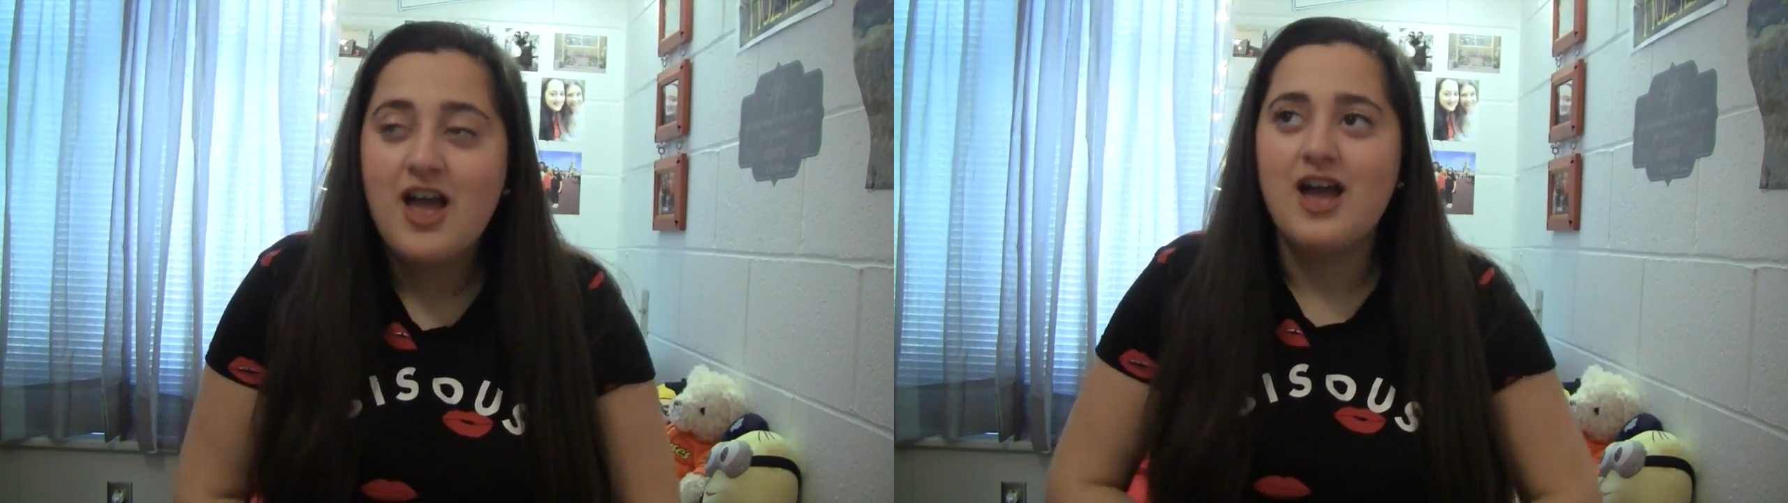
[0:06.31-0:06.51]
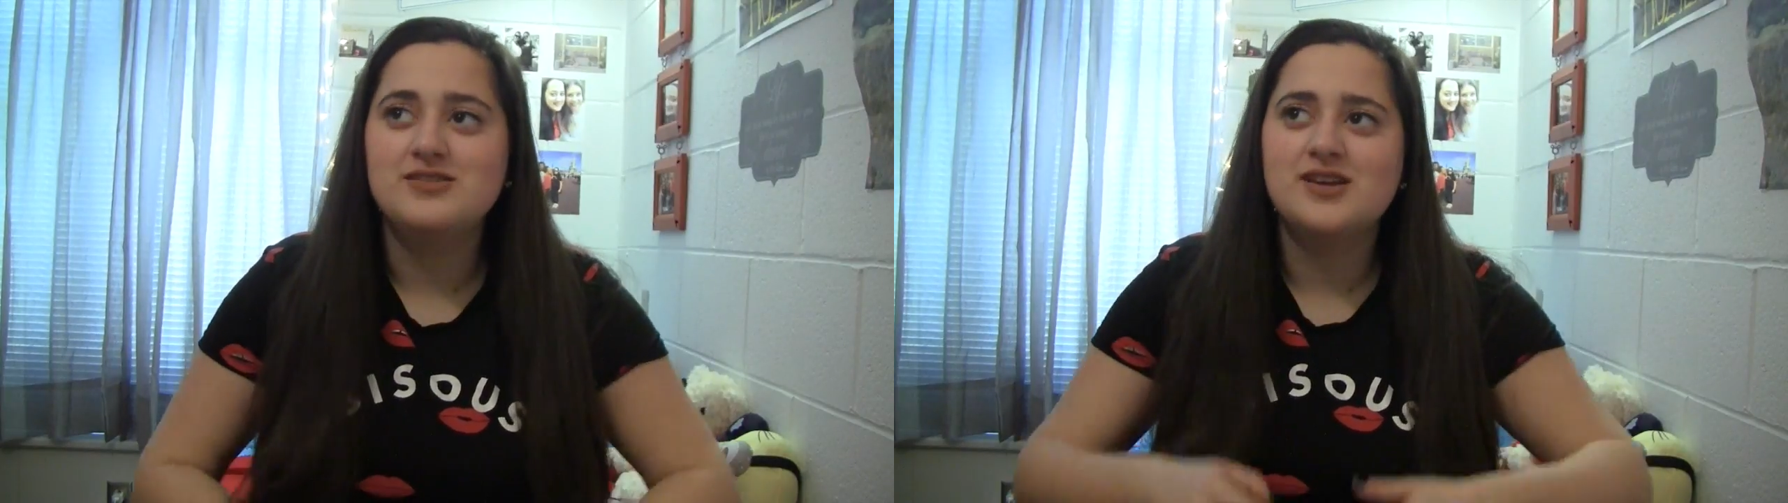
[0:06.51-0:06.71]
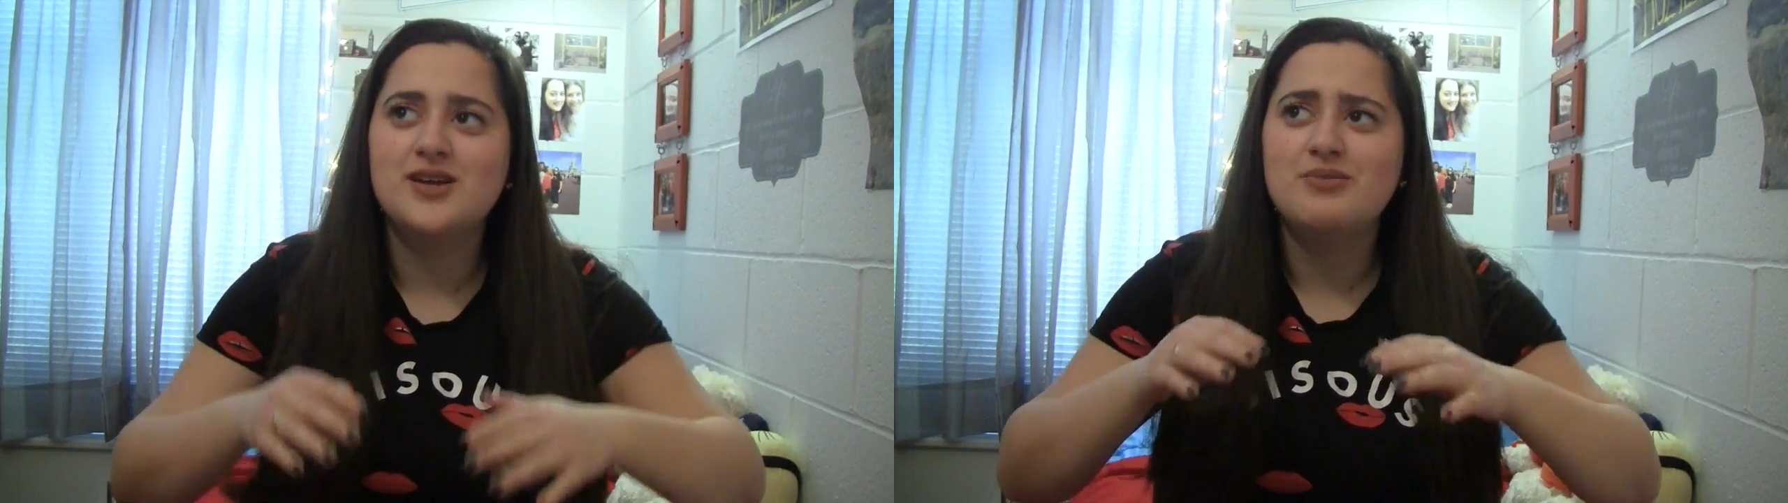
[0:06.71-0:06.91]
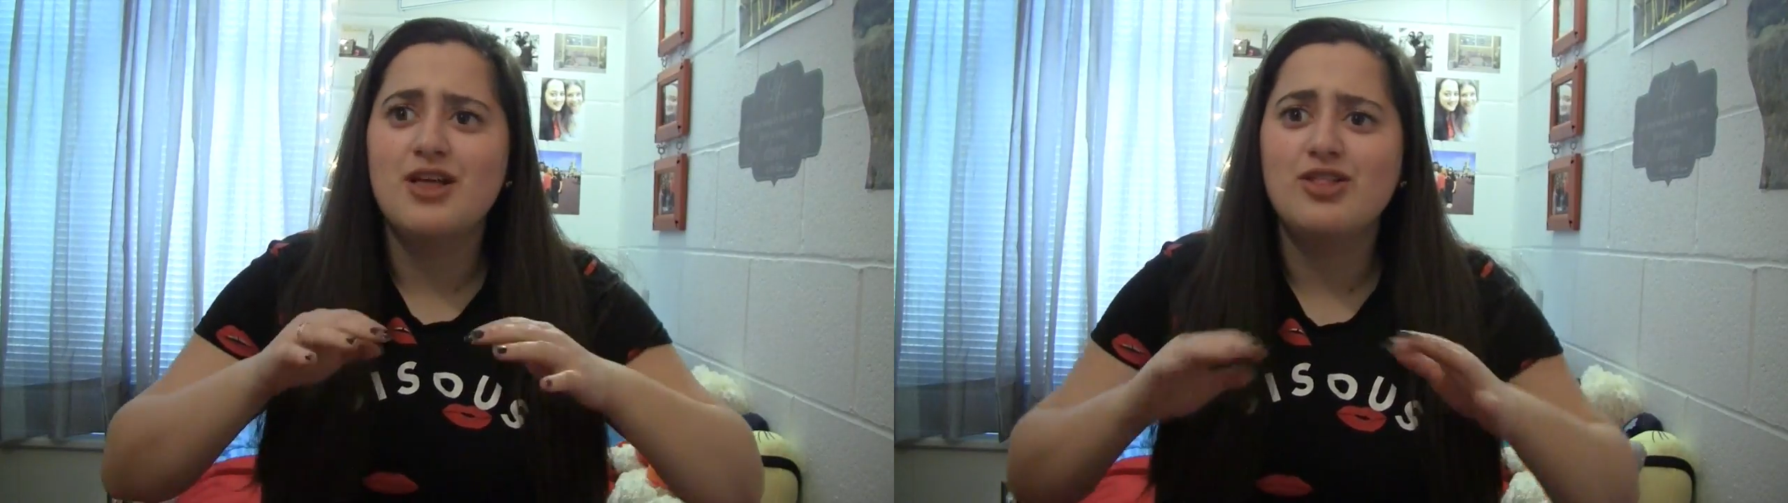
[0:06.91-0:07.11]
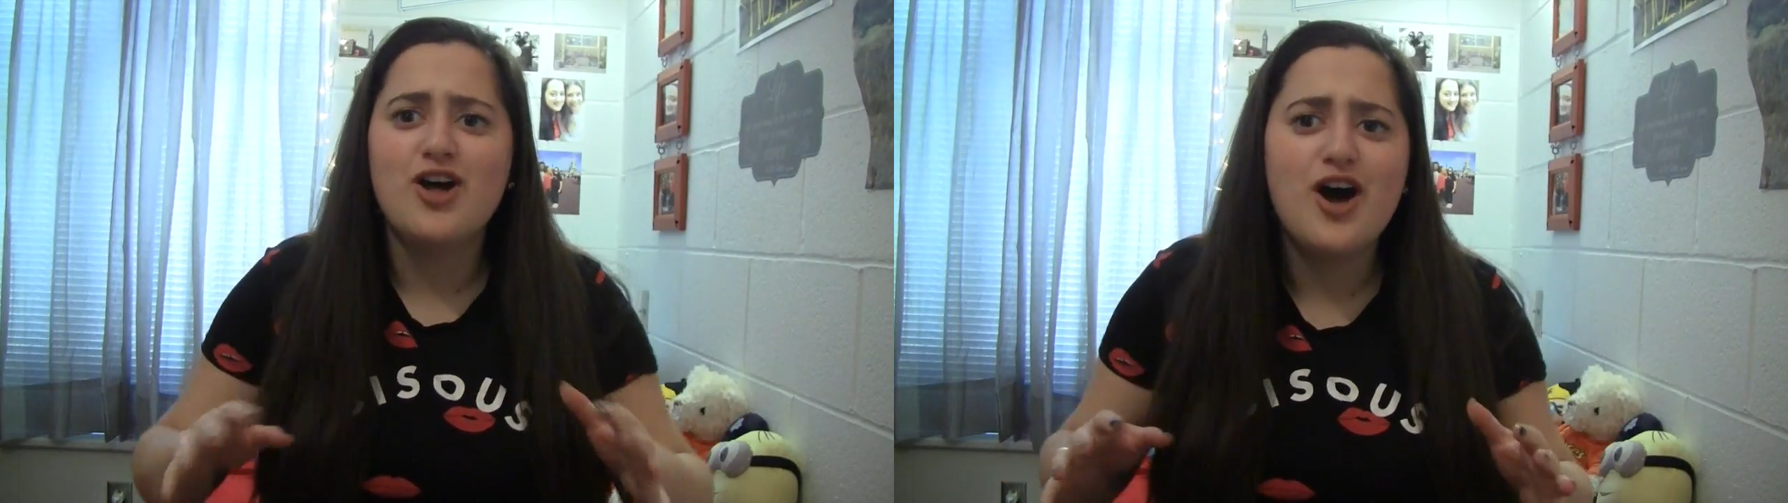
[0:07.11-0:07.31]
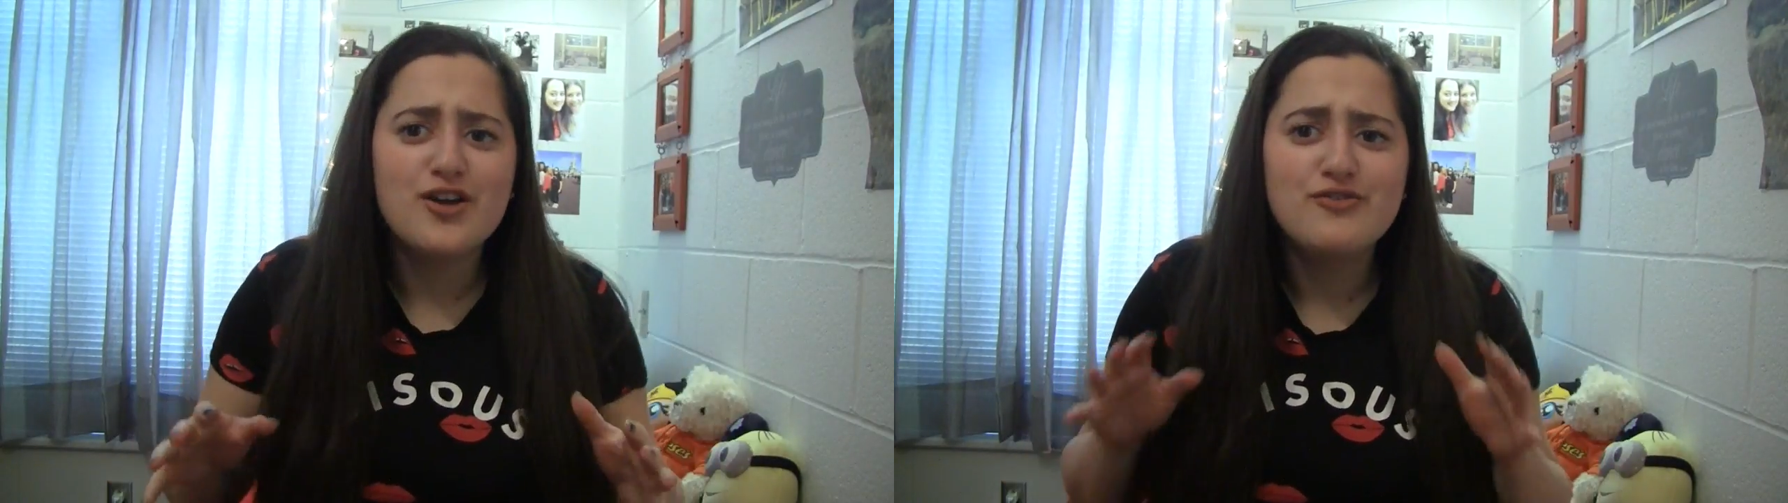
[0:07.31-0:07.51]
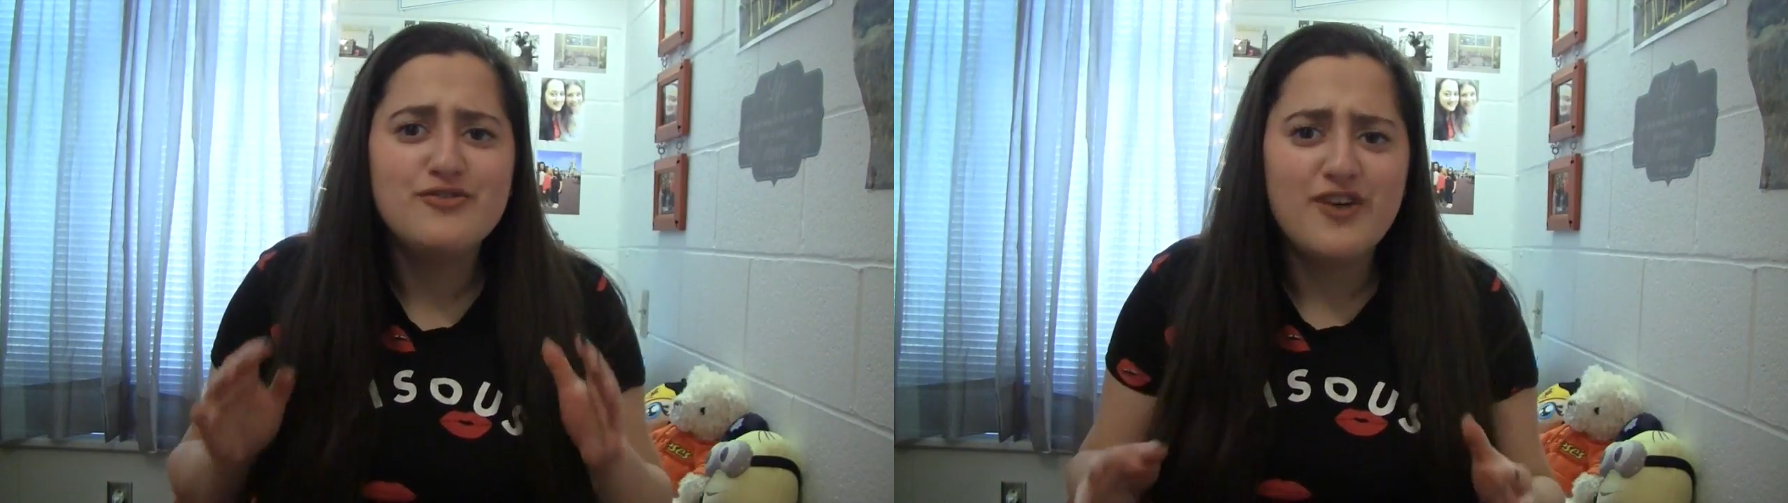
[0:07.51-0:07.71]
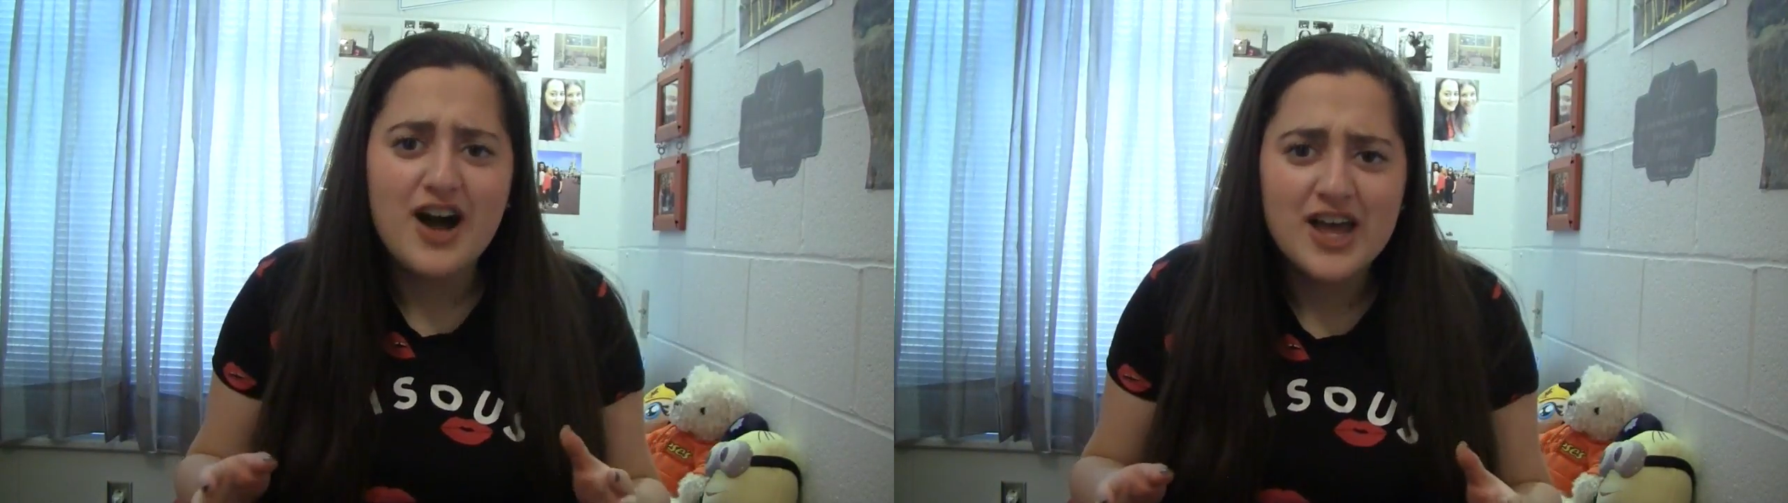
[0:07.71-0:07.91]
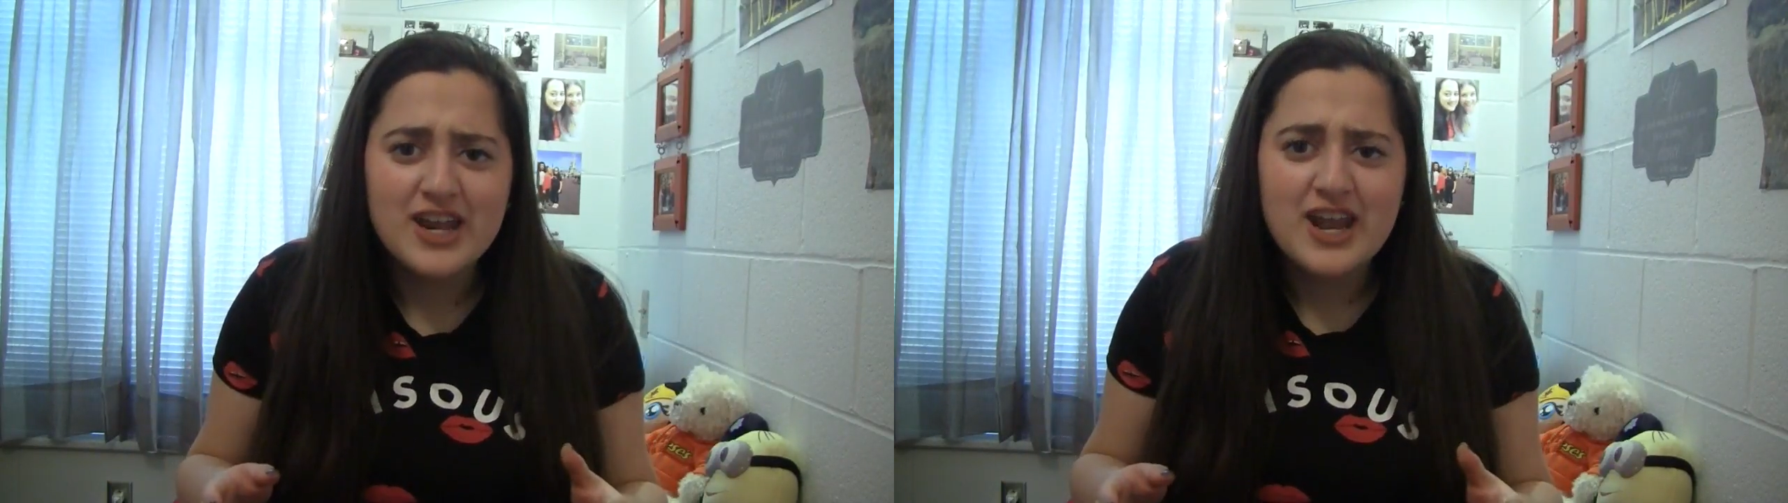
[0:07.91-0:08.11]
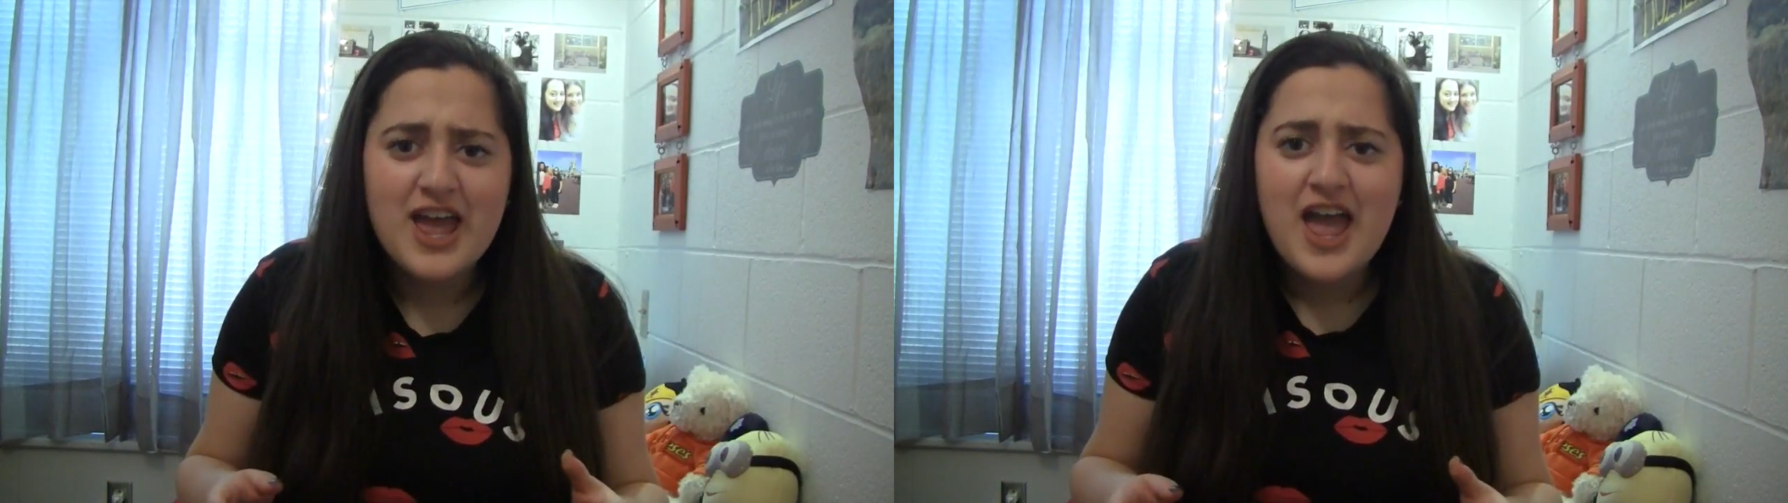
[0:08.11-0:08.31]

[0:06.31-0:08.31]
and it's going to be a lot of fun,